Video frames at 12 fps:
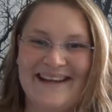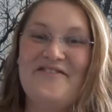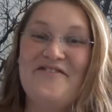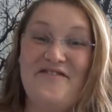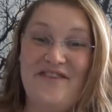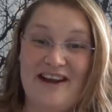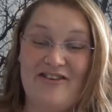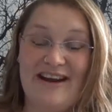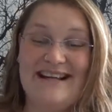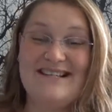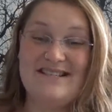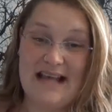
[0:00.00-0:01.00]

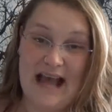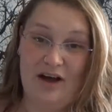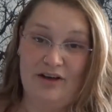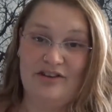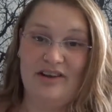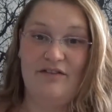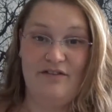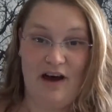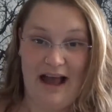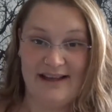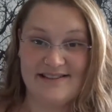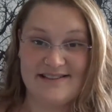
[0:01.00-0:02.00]
Very sound
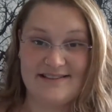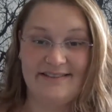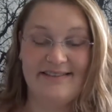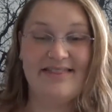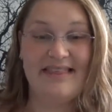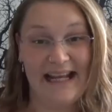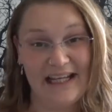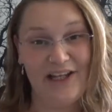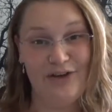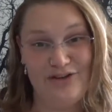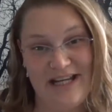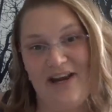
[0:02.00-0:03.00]
advice. Thank
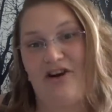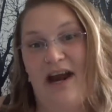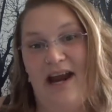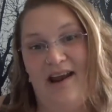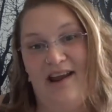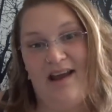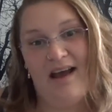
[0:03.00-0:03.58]
you, Terry.